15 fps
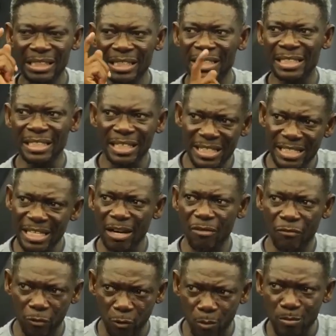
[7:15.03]
It eat ya
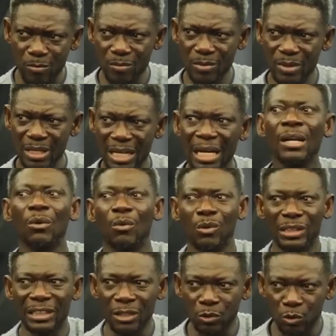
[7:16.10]
fro, and a
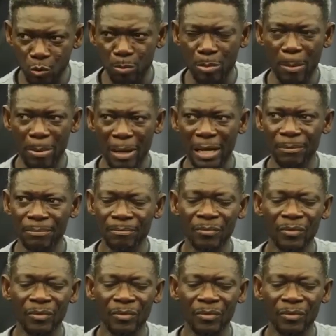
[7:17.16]
possensu papa.